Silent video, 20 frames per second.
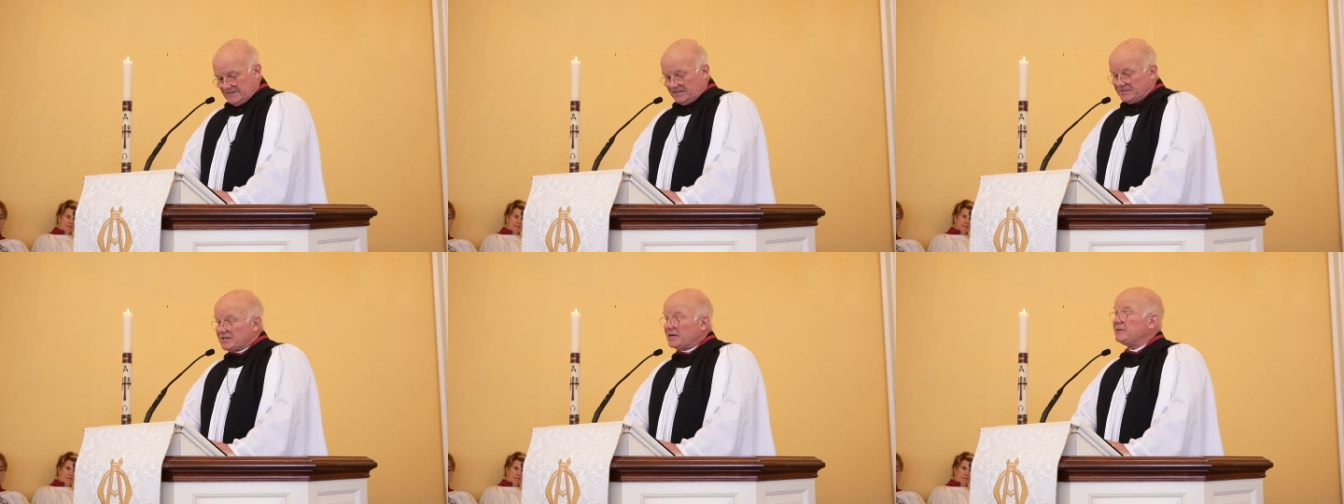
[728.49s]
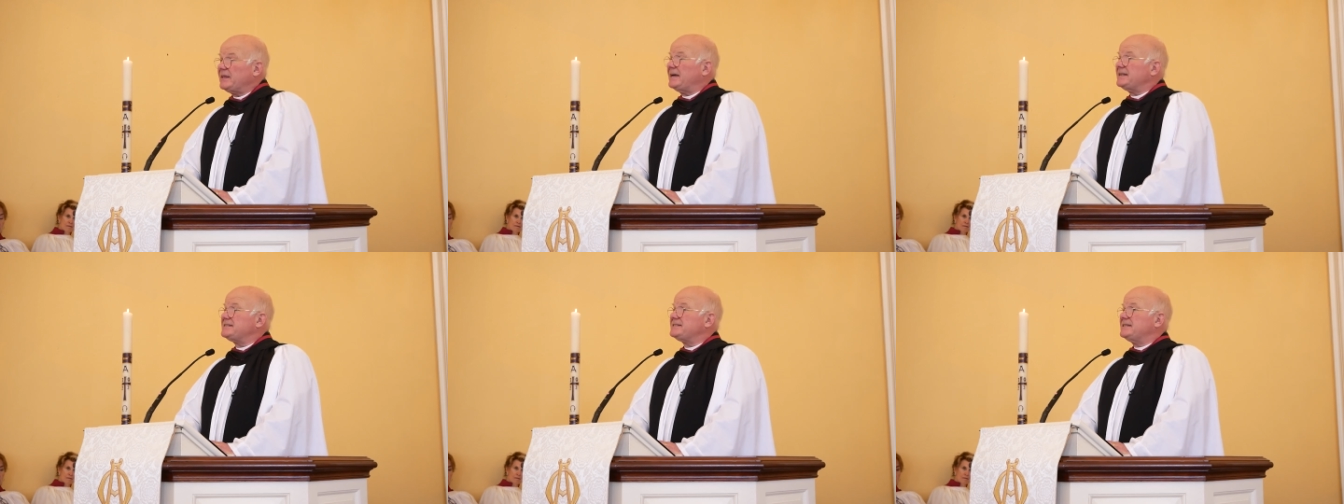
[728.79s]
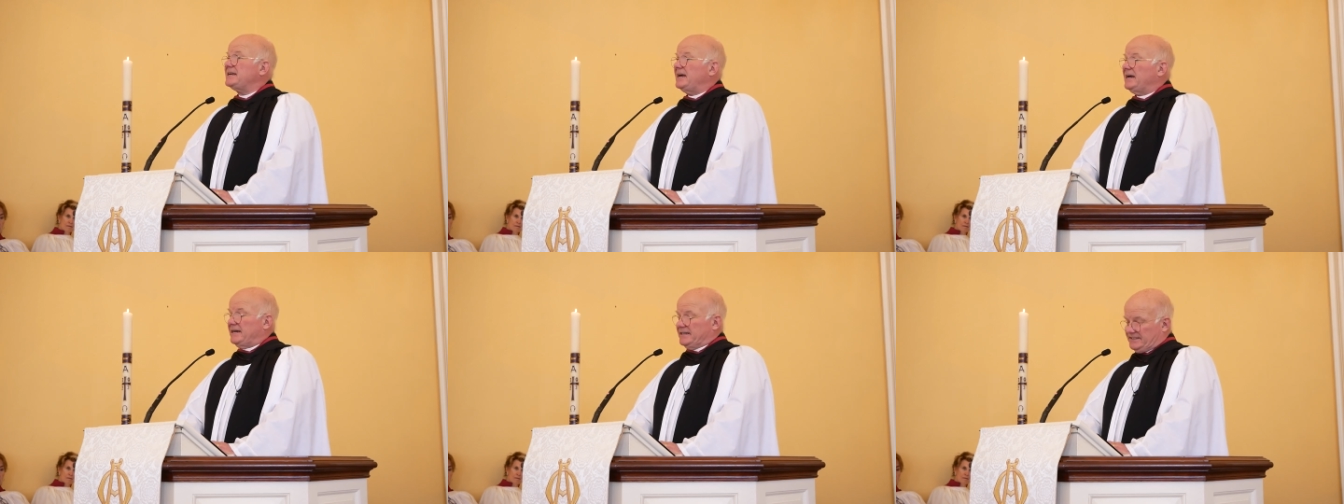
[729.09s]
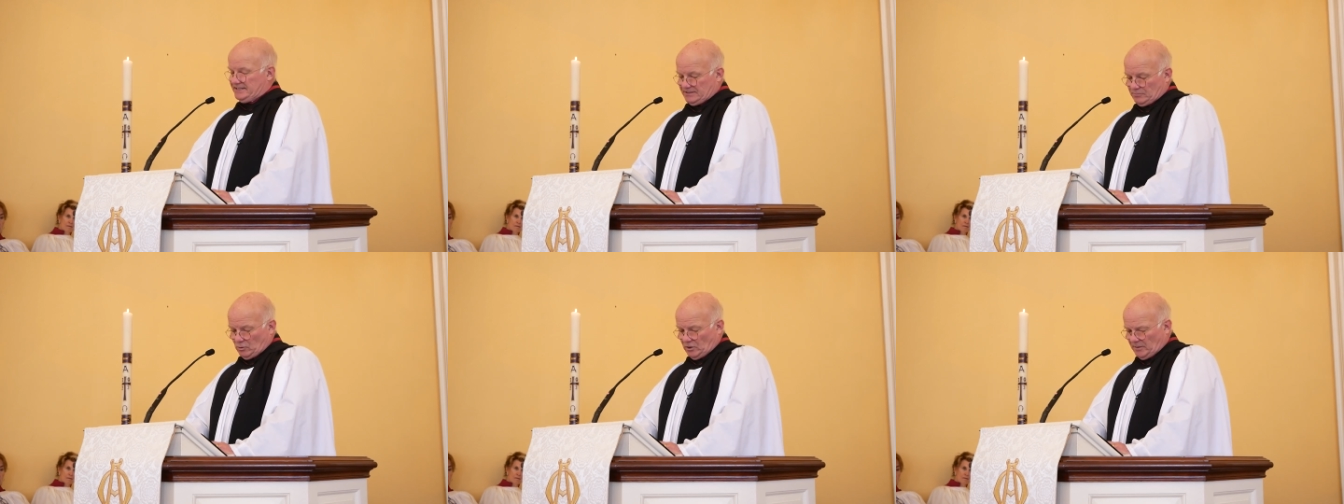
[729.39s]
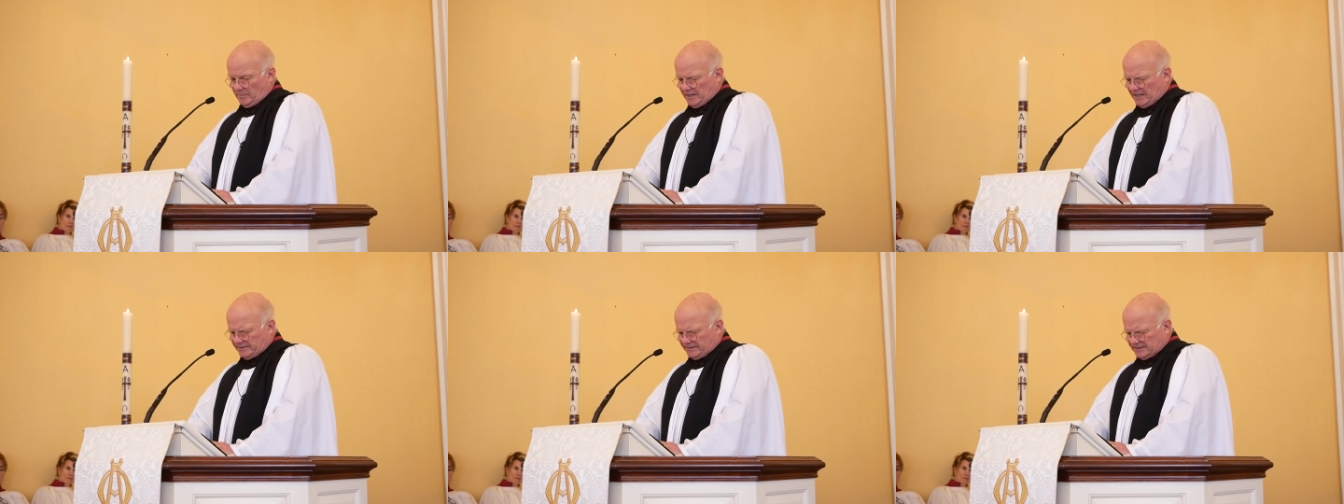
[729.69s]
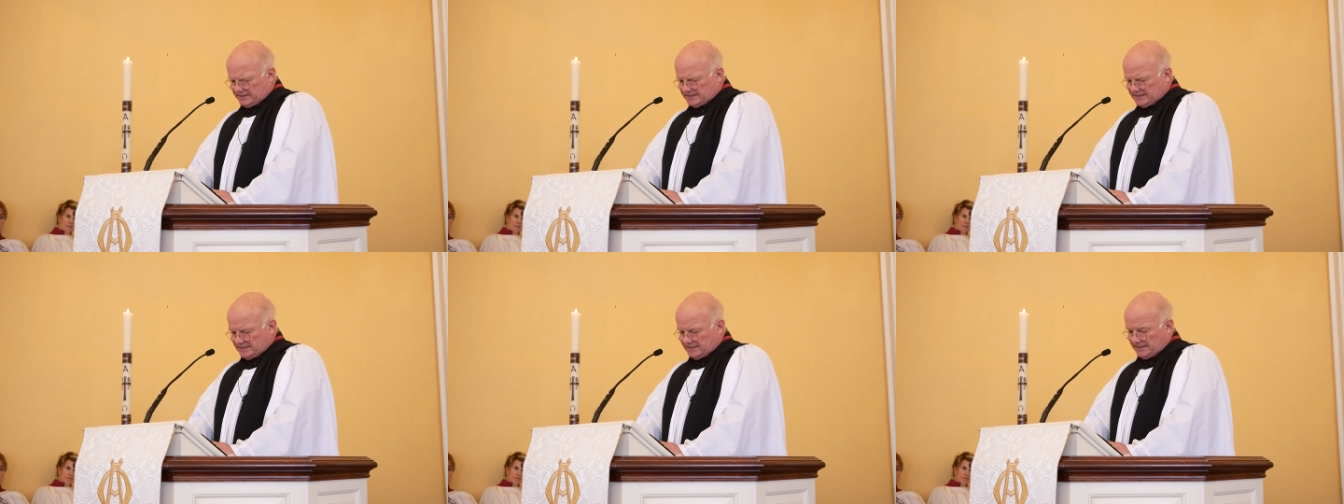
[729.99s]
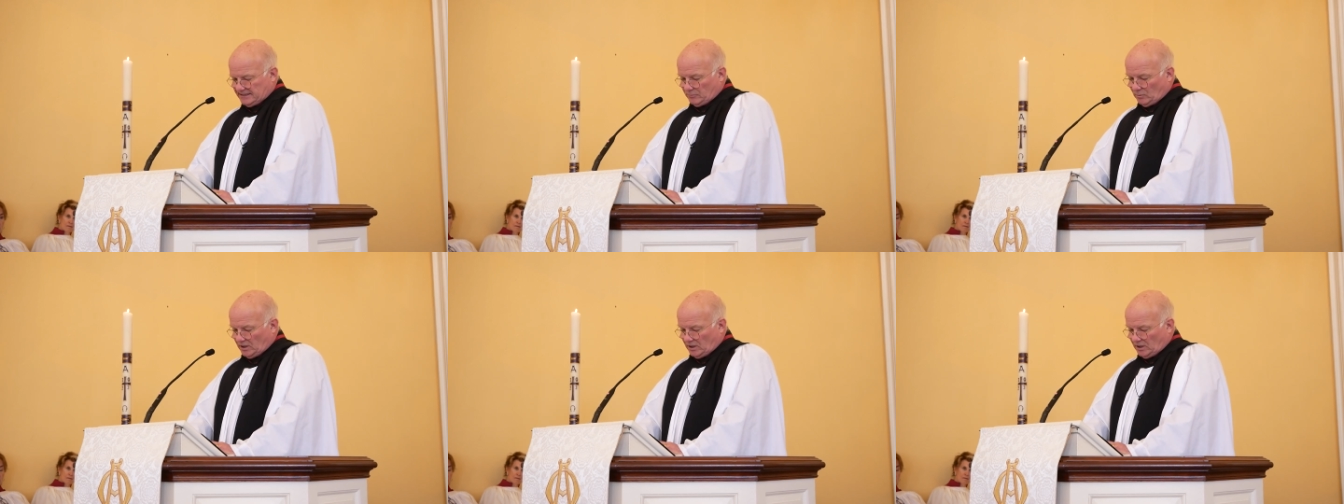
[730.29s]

So that's the S. What about the D?